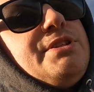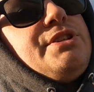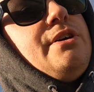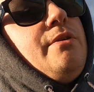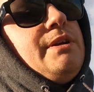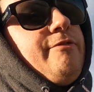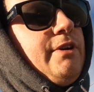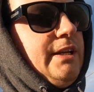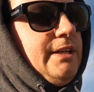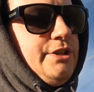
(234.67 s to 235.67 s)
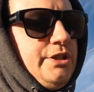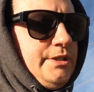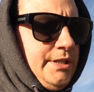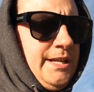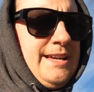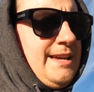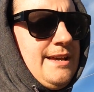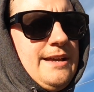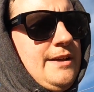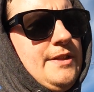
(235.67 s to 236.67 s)
of snow in different conditions
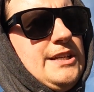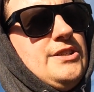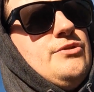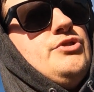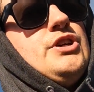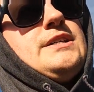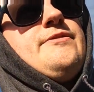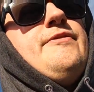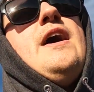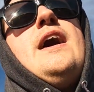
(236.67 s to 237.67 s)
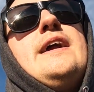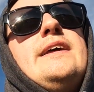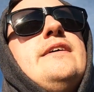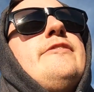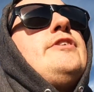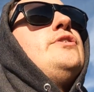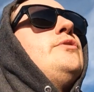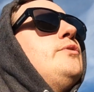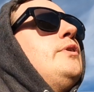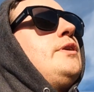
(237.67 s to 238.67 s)
that do just fine if
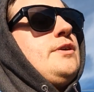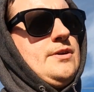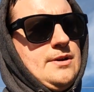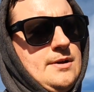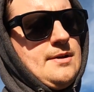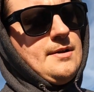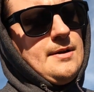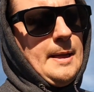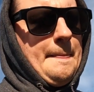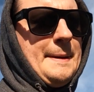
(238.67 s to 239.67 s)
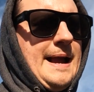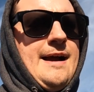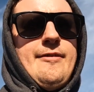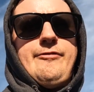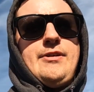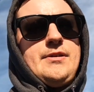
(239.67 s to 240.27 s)
you have